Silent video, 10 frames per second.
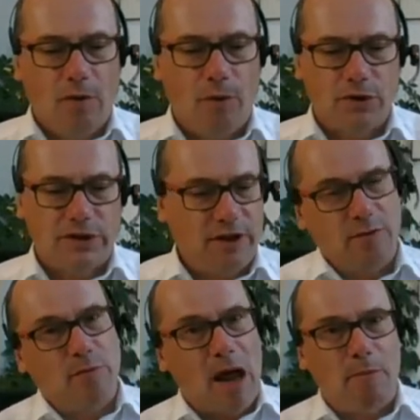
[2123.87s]
was in
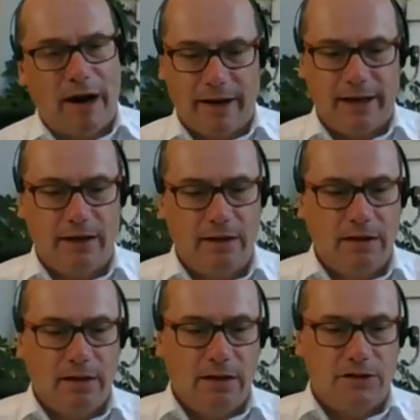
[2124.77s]
the American
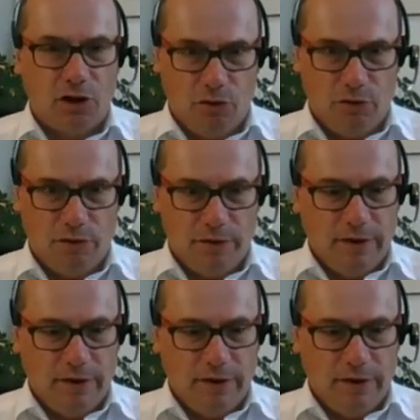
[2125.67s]
zone.